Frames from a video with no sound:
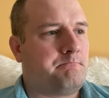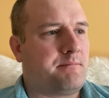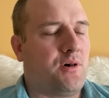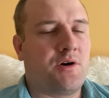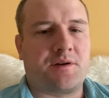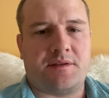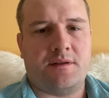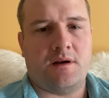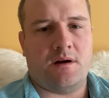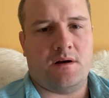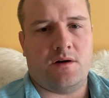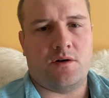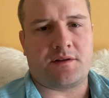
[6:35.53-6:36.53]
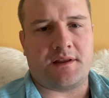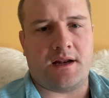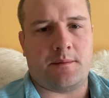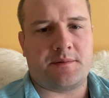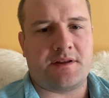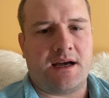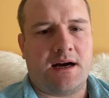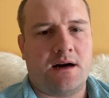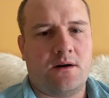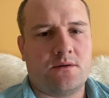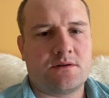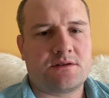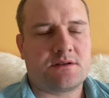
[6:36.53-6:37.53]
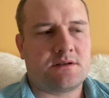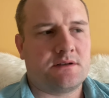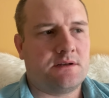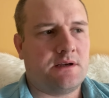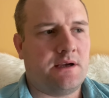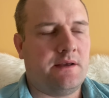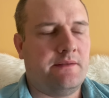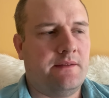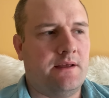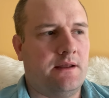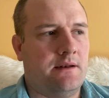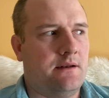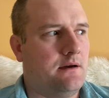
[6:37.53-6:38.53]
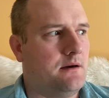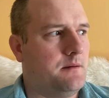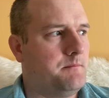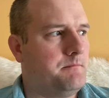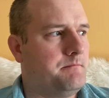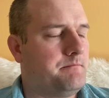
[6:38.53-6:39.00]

Hooked it up to the house, and then